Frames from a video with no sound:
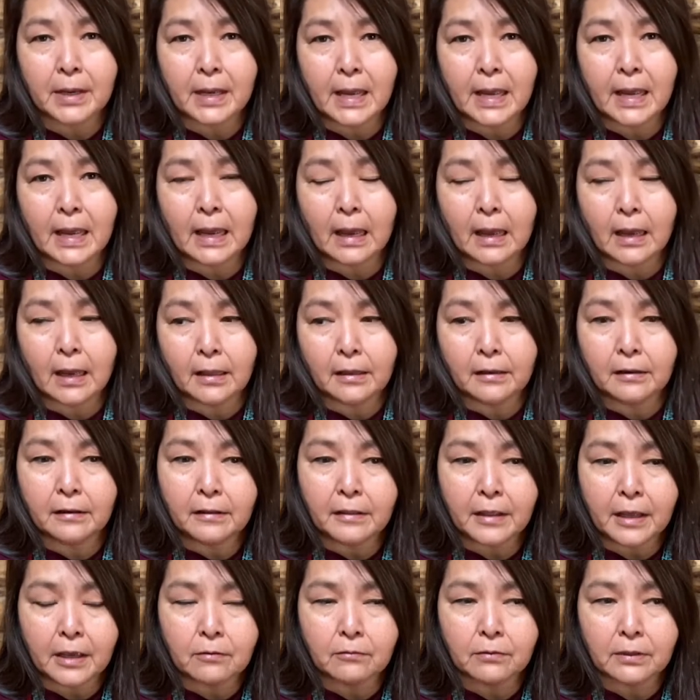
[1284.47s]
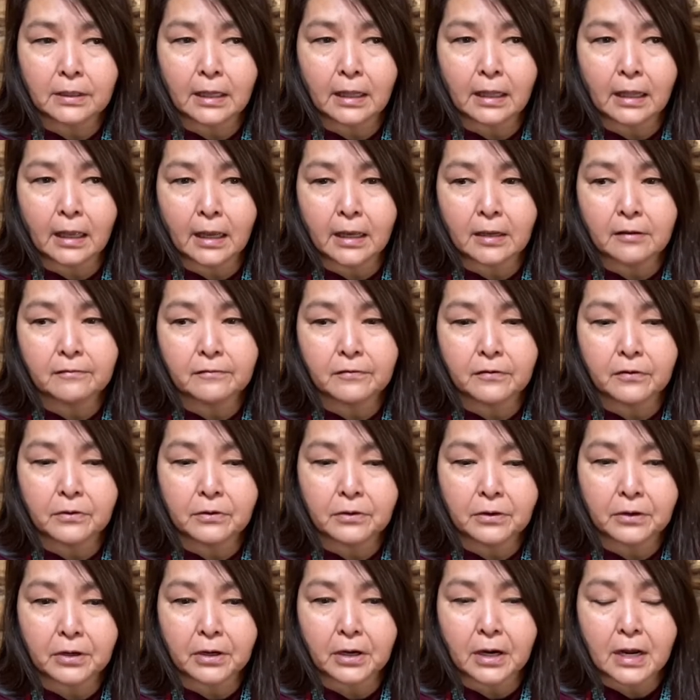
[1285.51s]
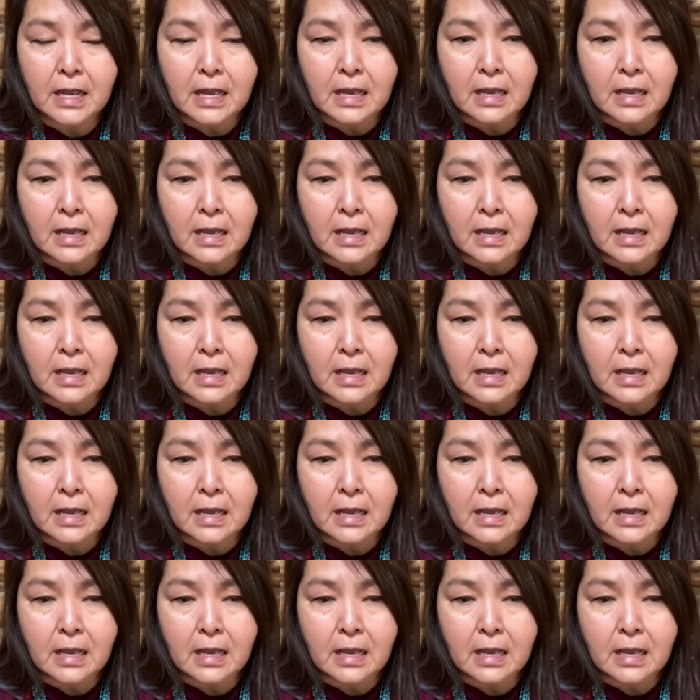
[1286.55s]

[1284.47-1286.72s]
and they would like for